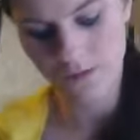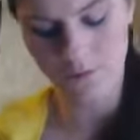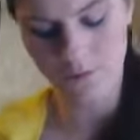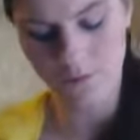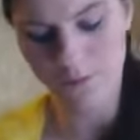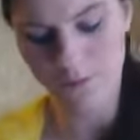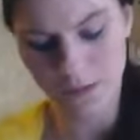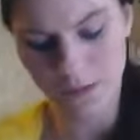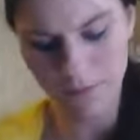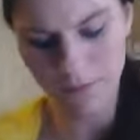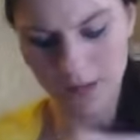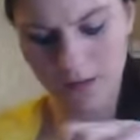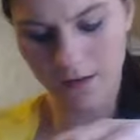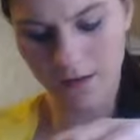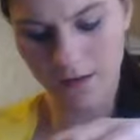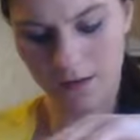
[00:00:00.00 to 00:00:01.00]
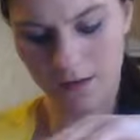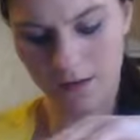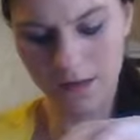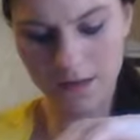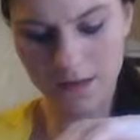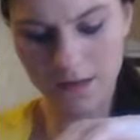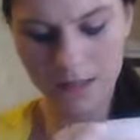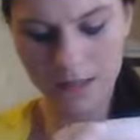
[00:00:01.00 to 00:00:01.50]
Well, maybe not.
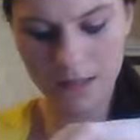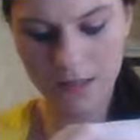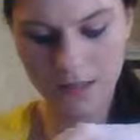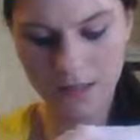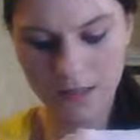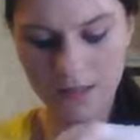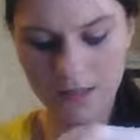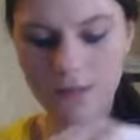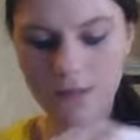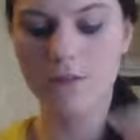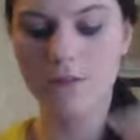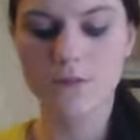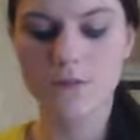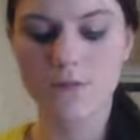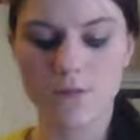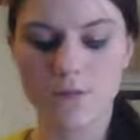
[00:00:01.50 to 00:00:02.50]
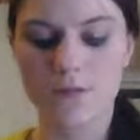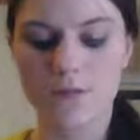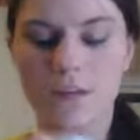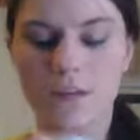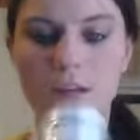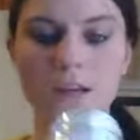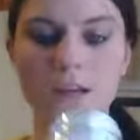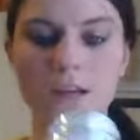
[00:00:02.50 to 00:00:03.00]
I thought it was supposed to...
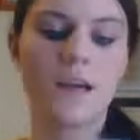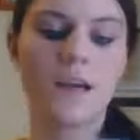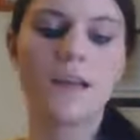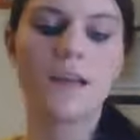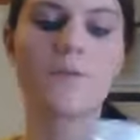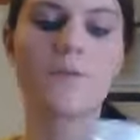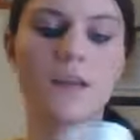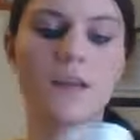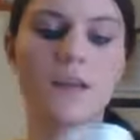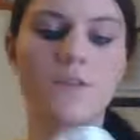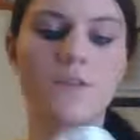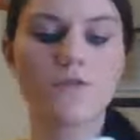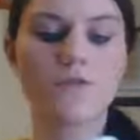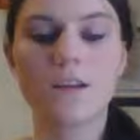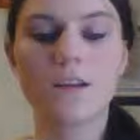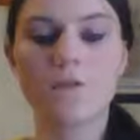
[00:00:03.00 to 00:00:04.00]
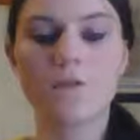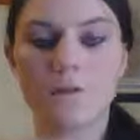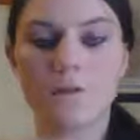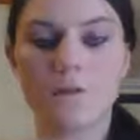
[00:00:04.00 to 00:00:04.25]
Anyway, you drink from